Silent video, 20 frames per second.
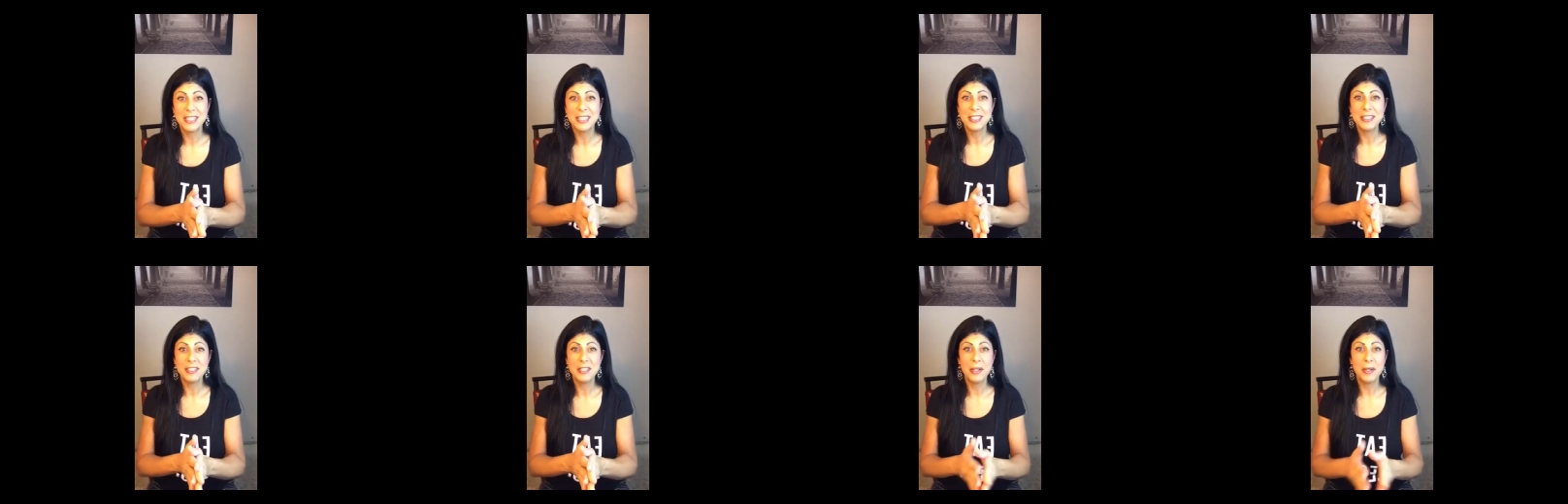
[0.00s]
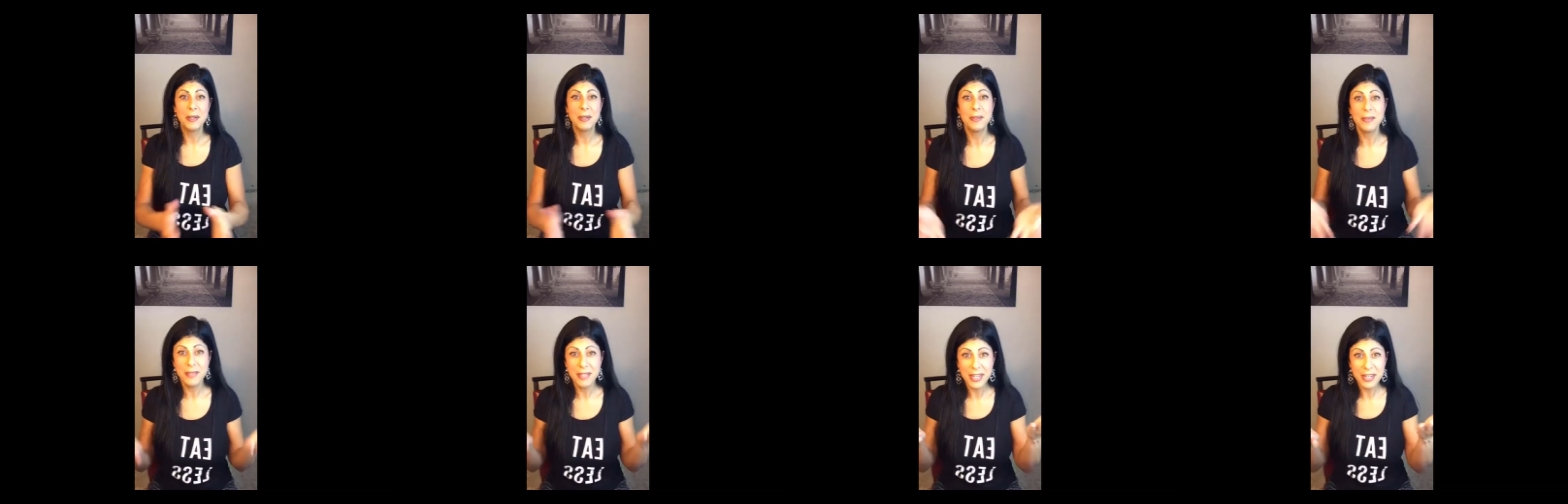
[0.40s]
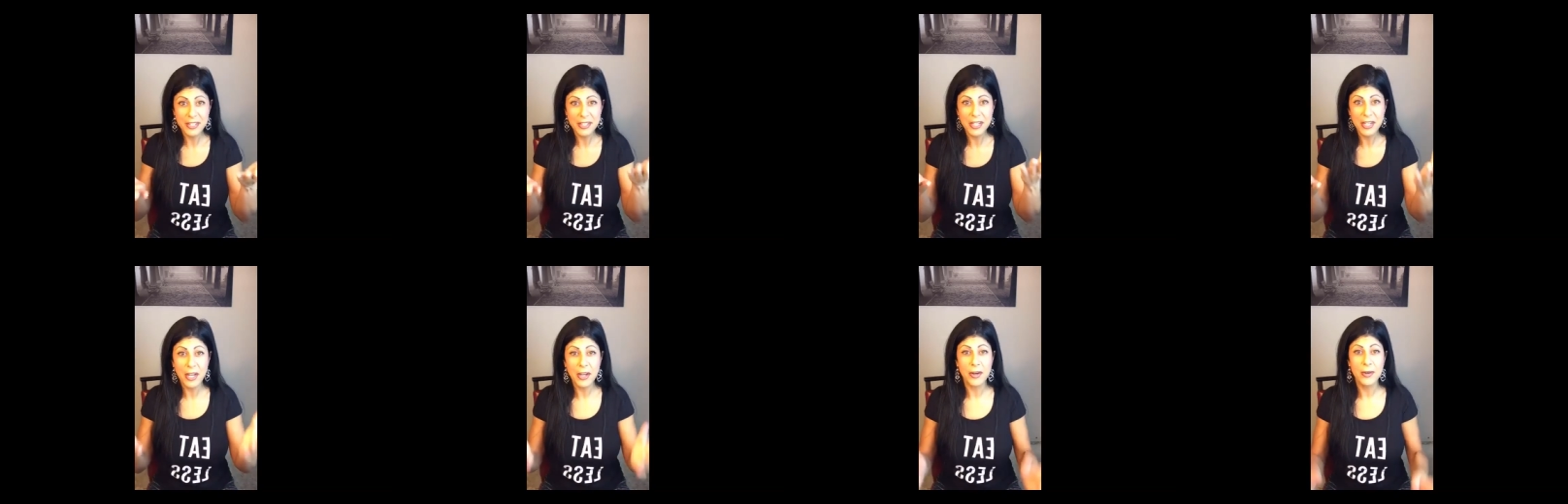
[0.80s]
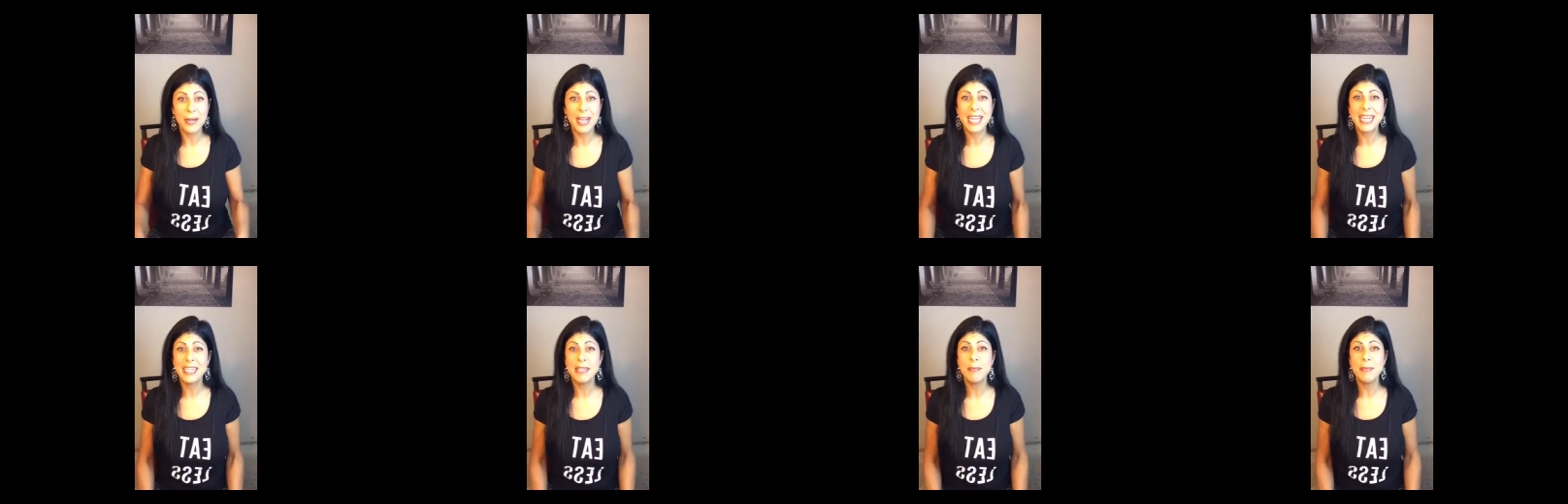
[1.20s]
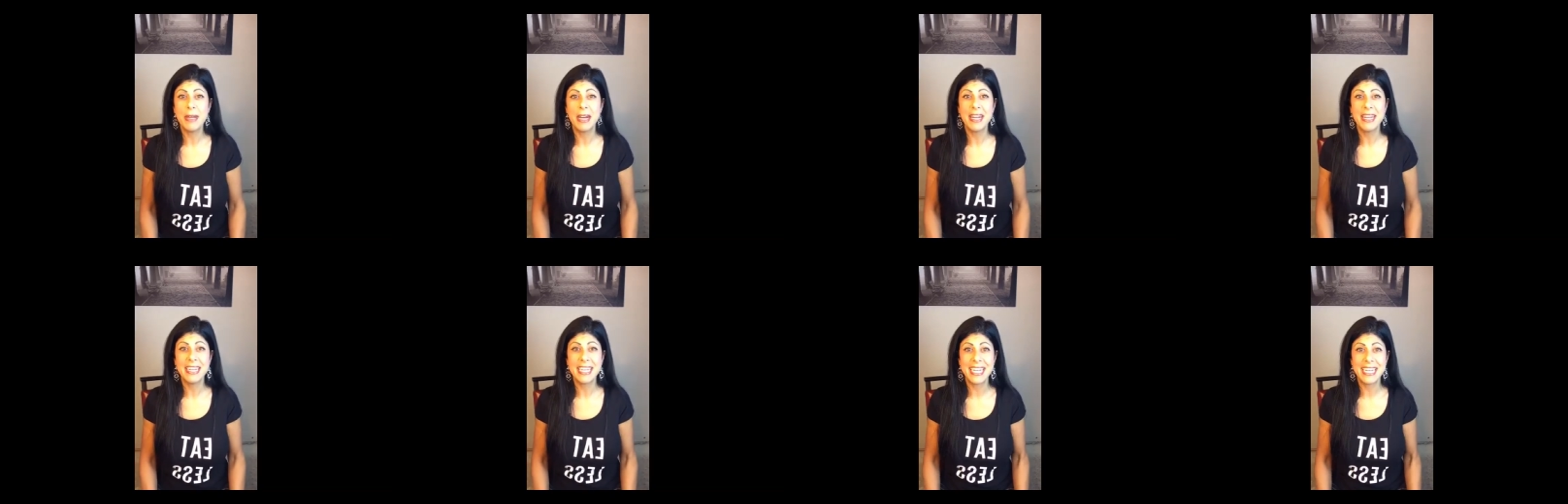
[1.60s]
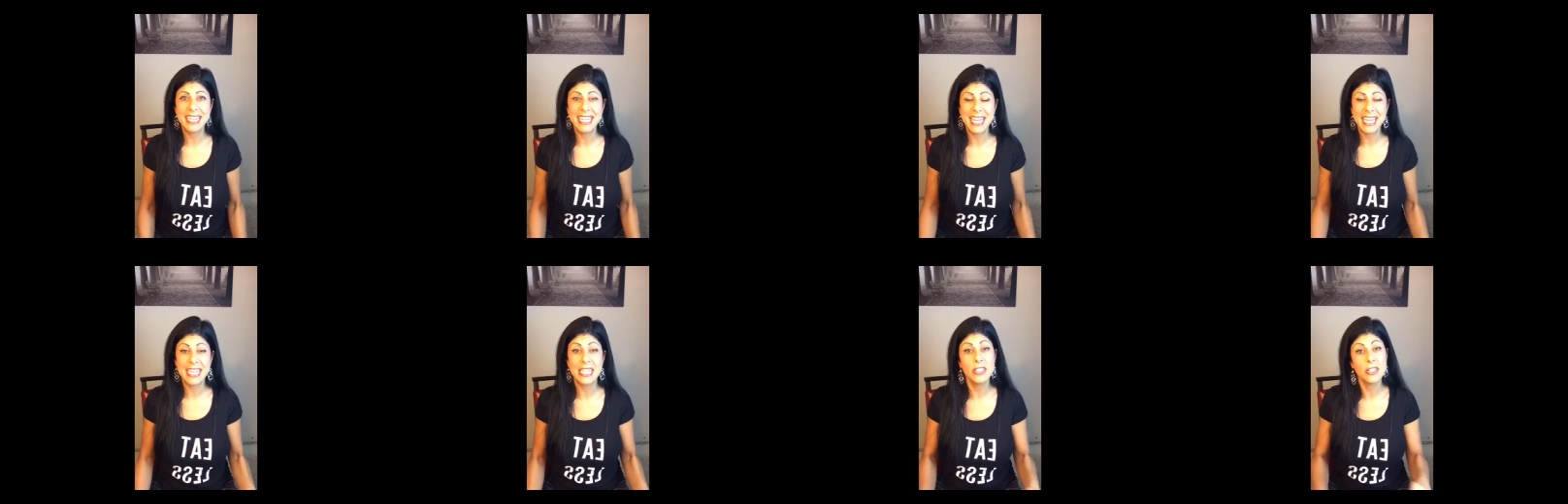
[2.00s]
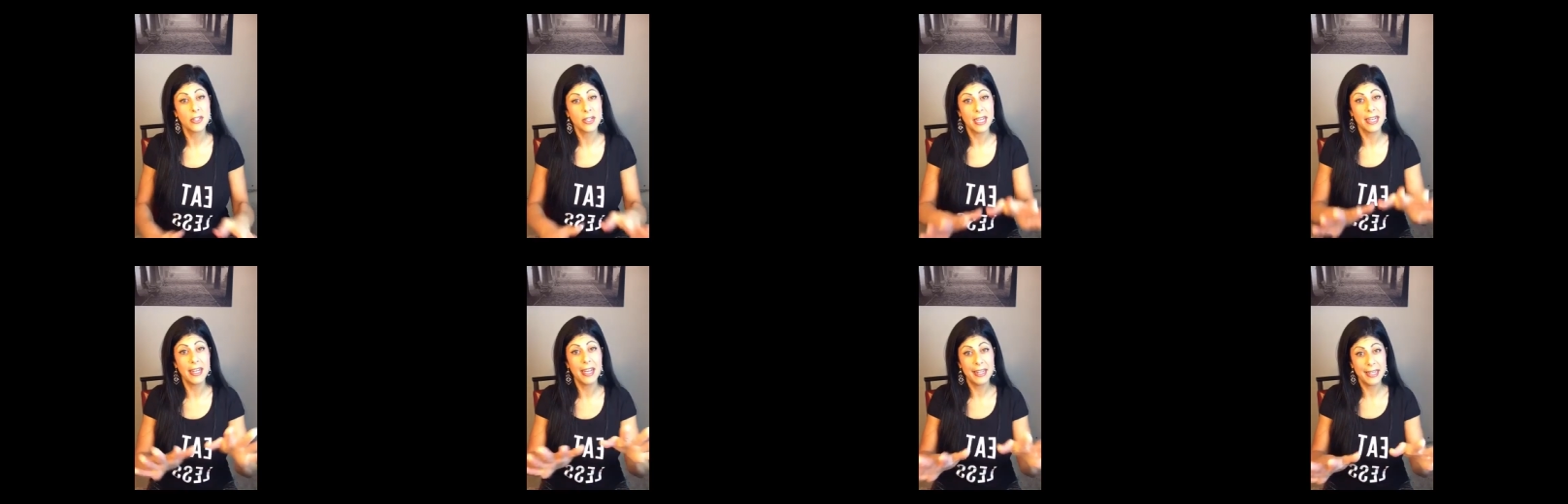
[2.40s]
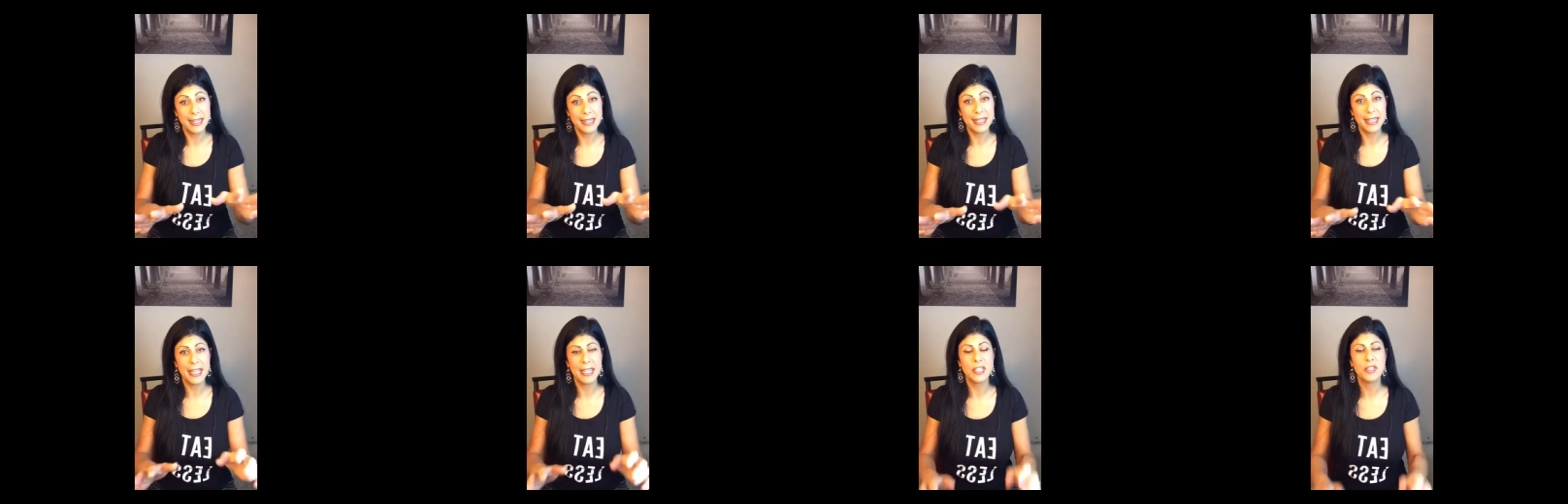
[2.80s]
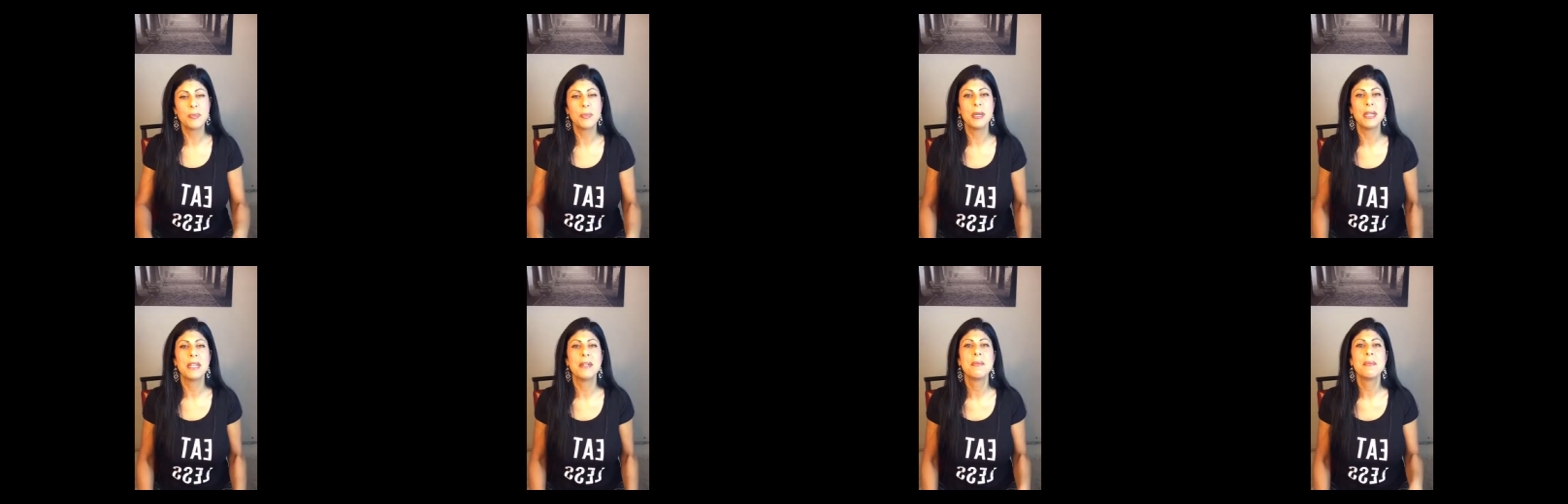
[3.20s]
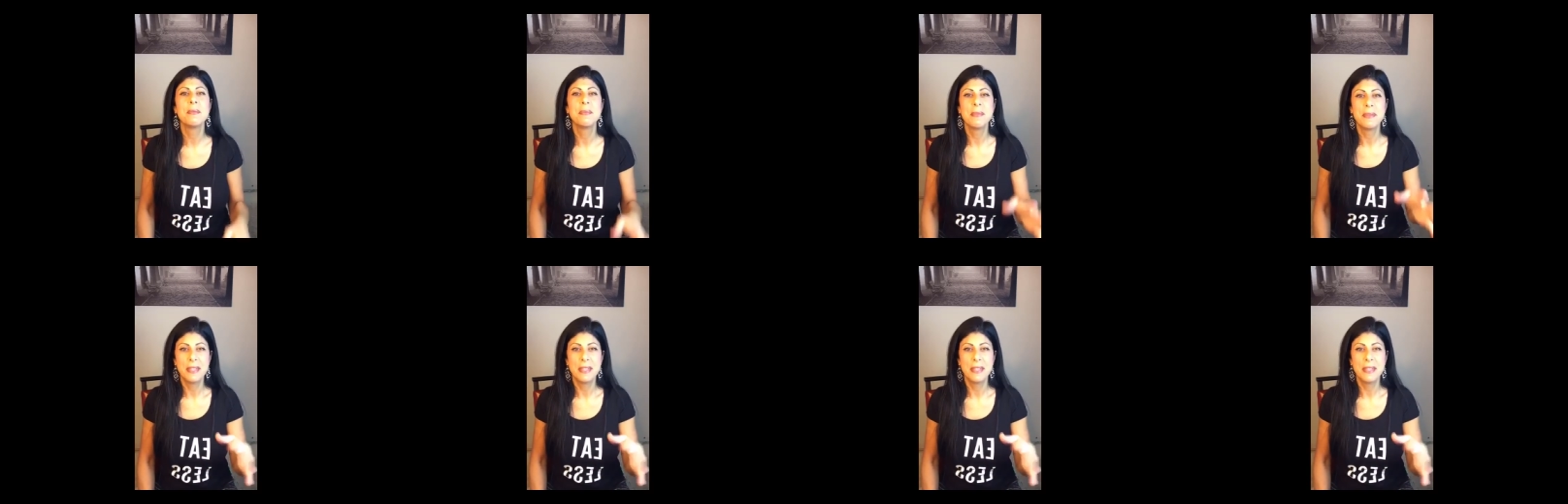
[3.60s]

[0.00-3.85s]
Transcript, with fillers: So there you go. Anybody, any age, okay, not any age, but